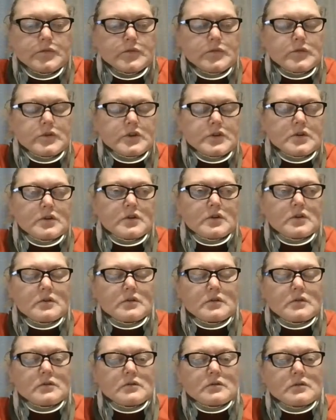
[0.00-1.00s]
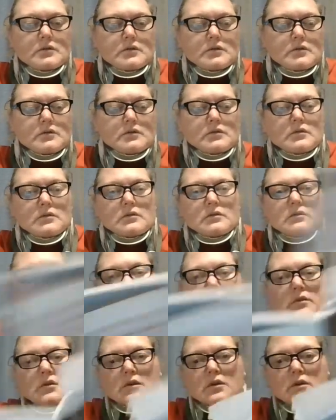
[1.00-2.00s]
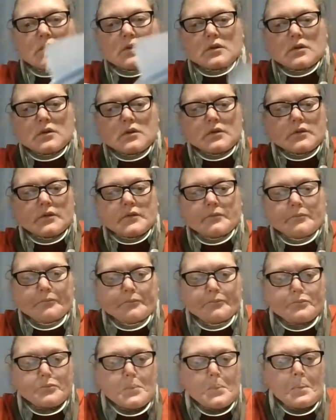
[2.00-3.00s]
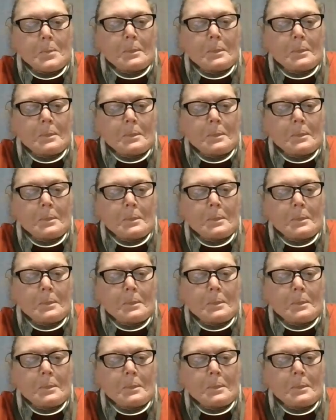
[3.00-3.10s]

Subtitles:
[no speech]